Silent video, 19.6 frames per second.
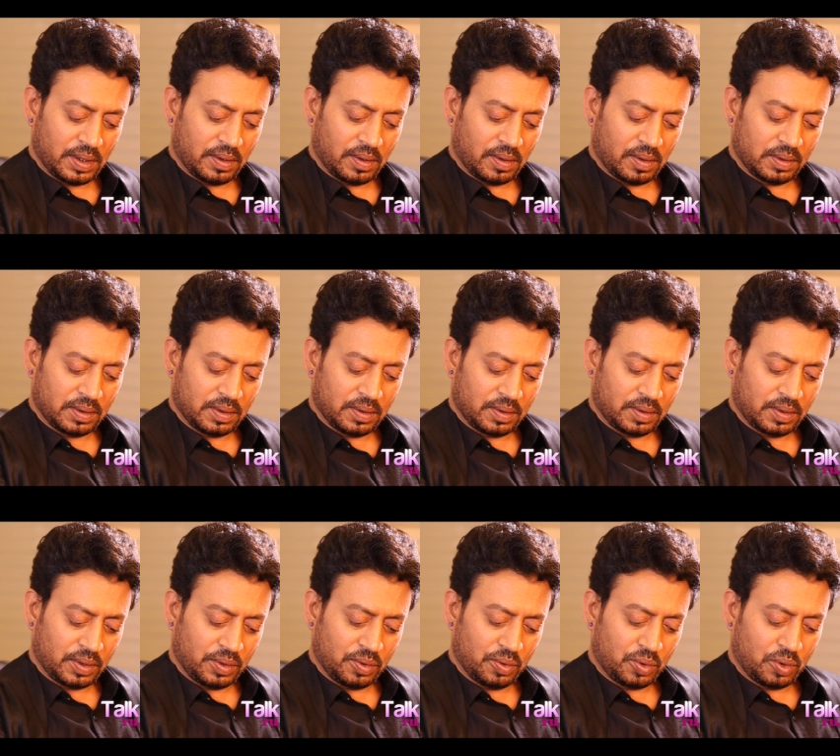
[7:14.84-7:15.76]
you know,
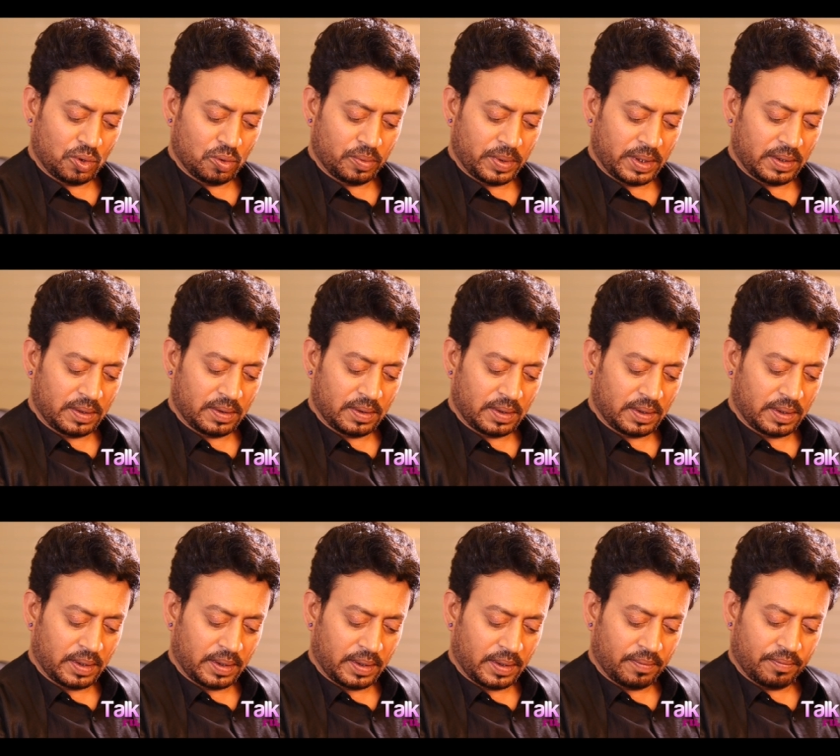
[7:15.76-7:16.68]
on the YouTube, and
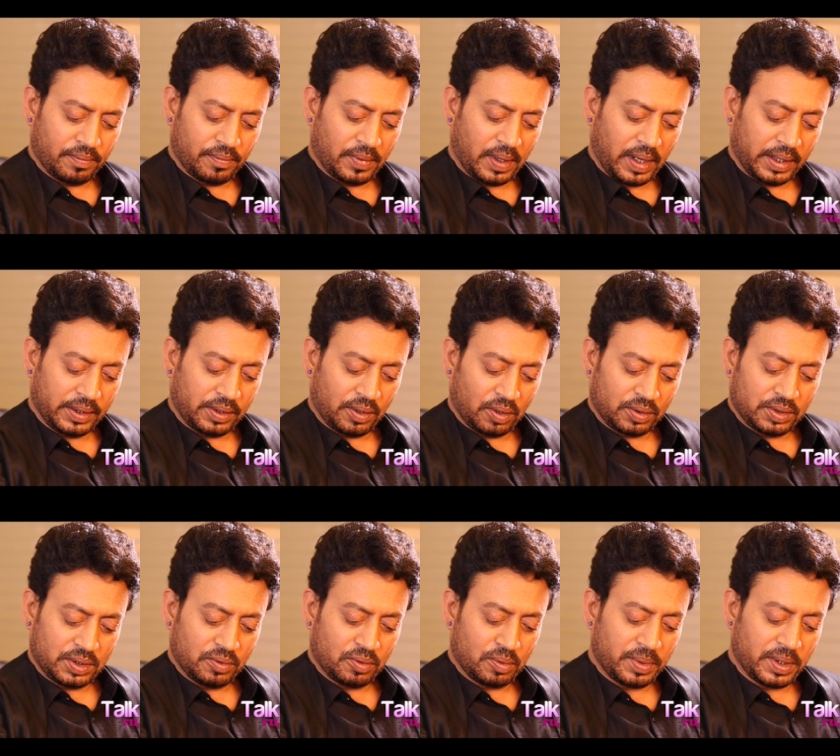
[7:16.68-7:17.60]
I
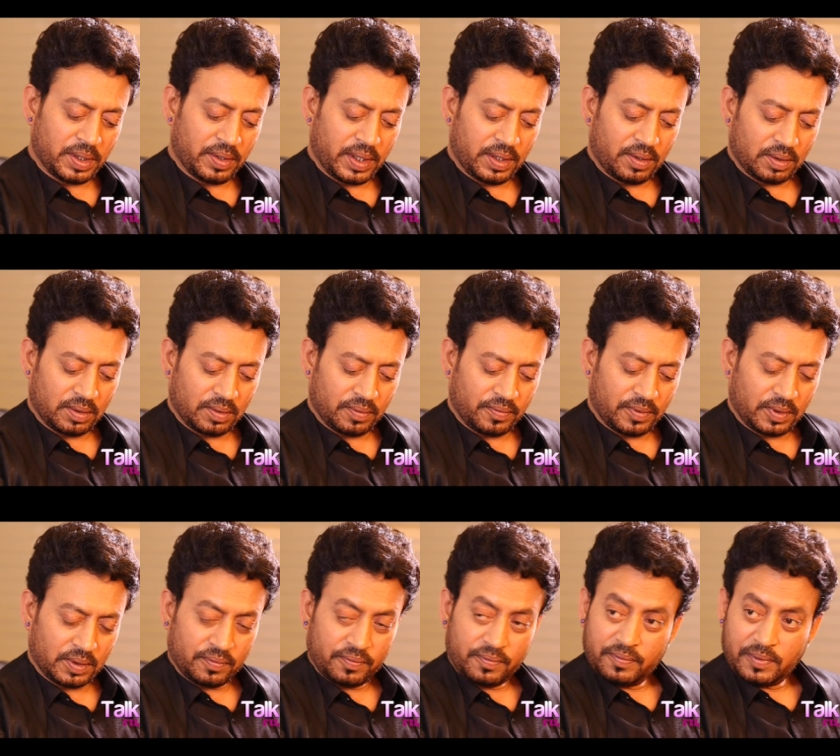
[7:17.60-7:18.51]
thought she would be great
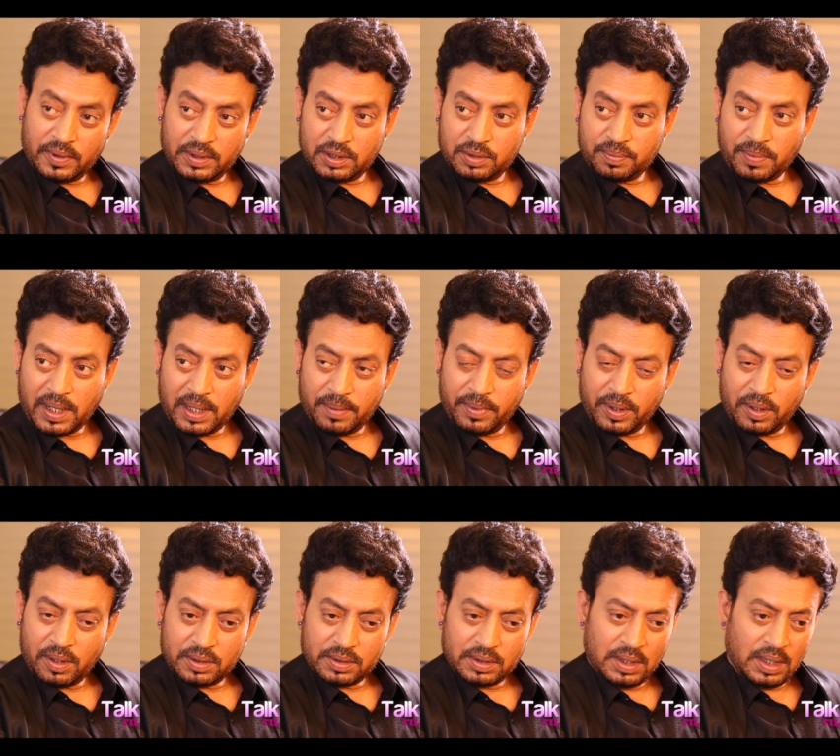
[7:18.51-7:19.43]
for this part,
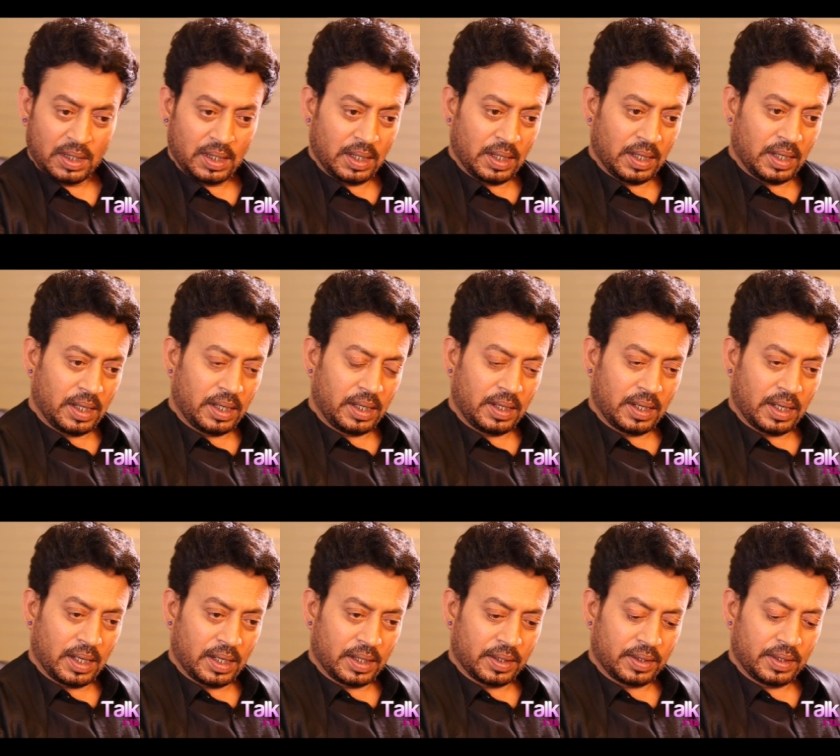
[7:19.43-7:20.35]
because
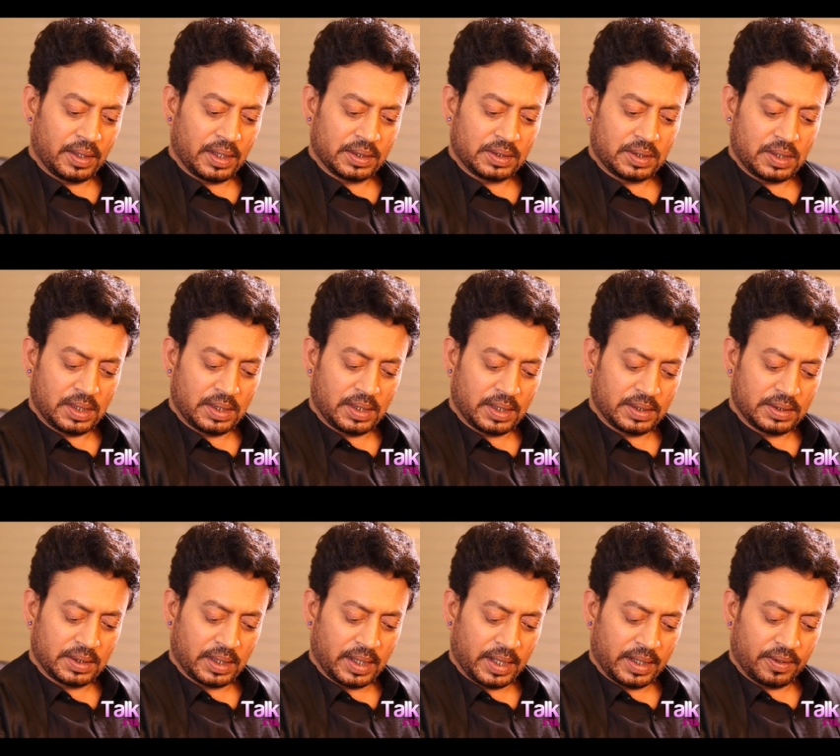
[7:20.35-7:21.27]
in our industry
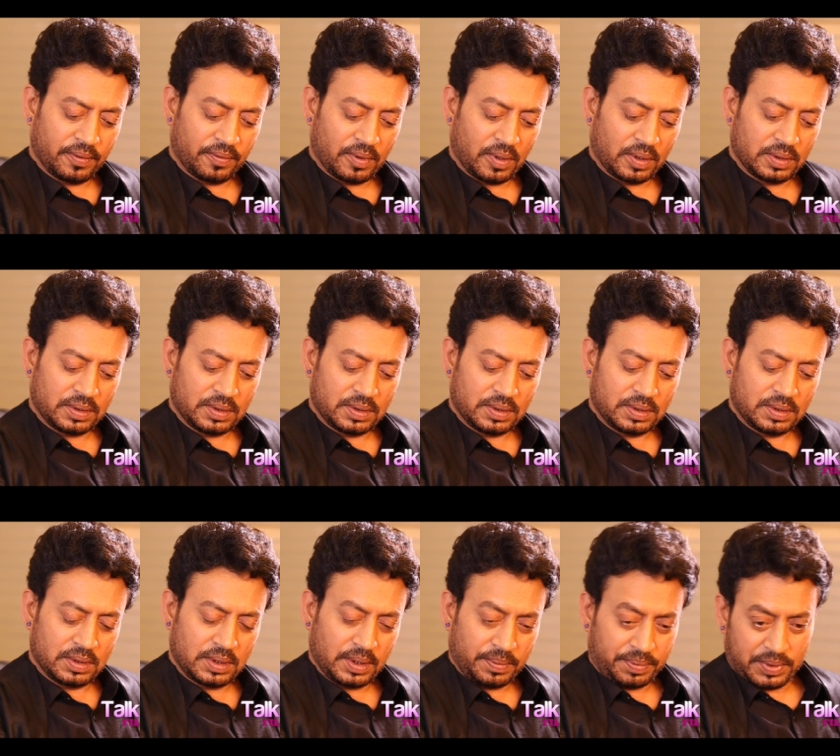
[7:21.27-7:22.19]
there is a kind of
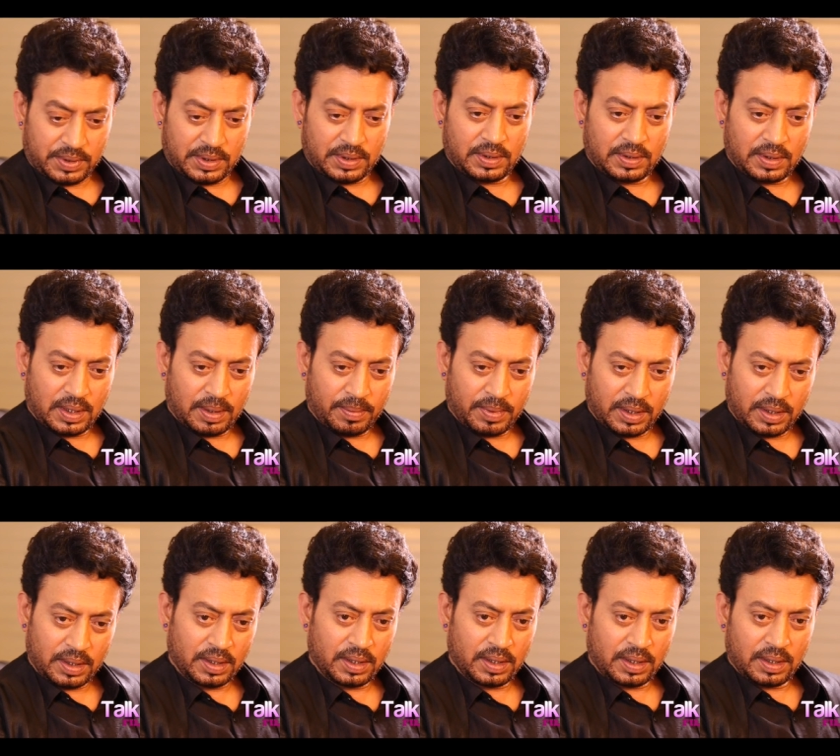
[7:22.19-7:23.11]
conception
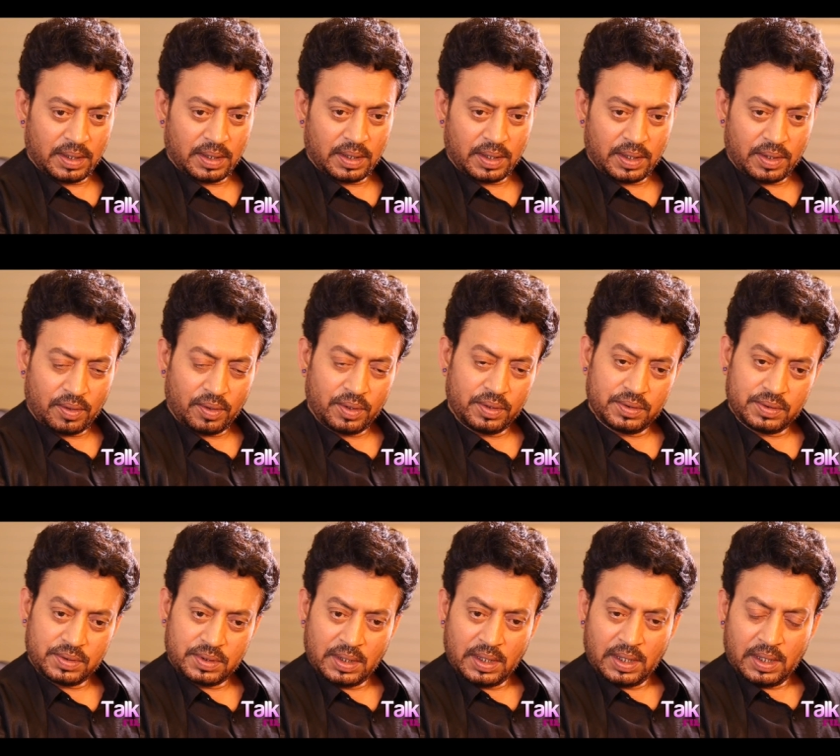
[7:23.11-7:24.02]
among
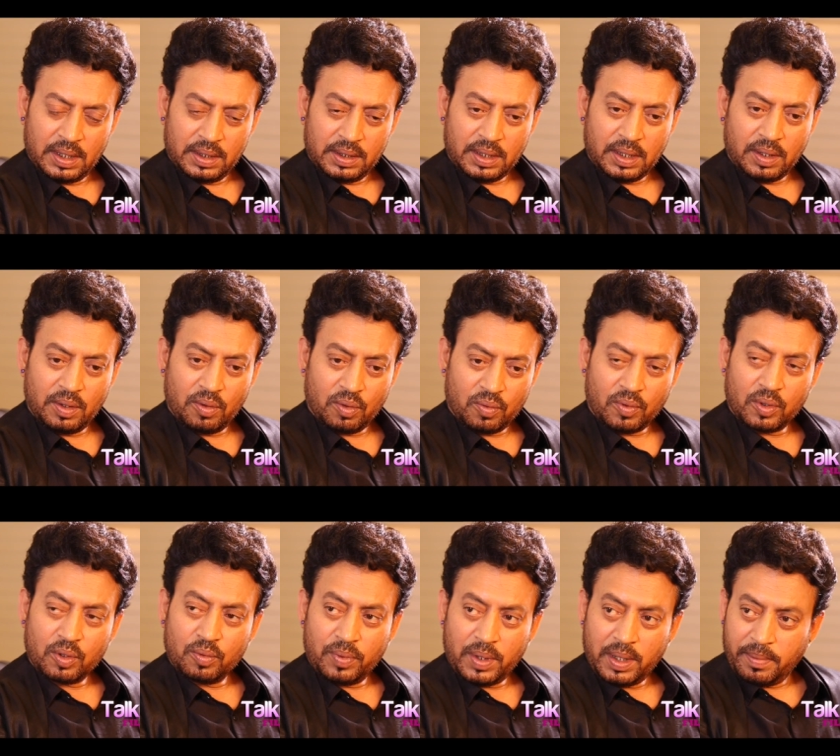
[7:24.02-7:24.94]
heroines, they
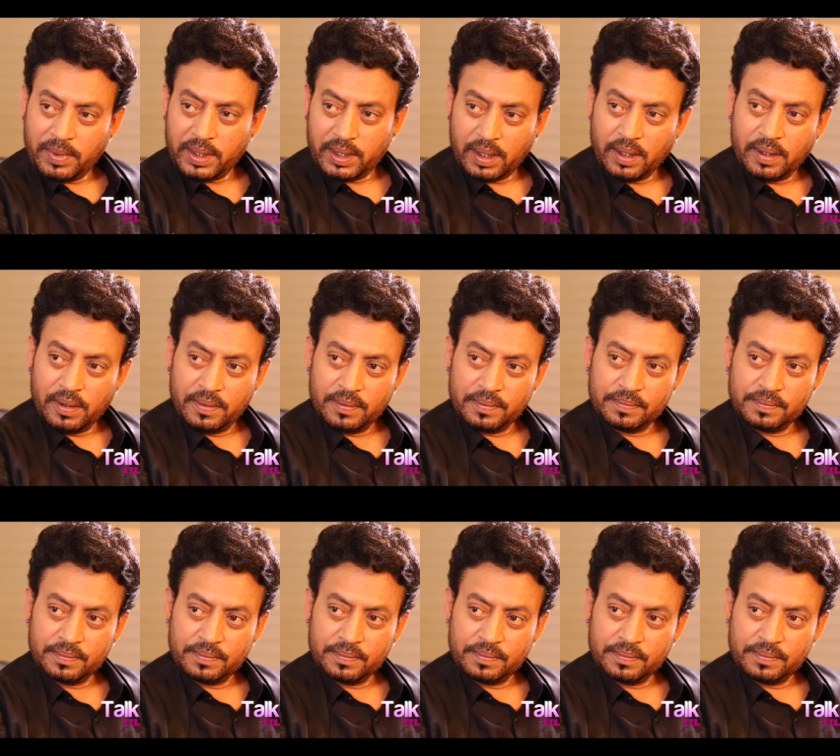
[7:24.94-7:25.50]
don't want to play mother.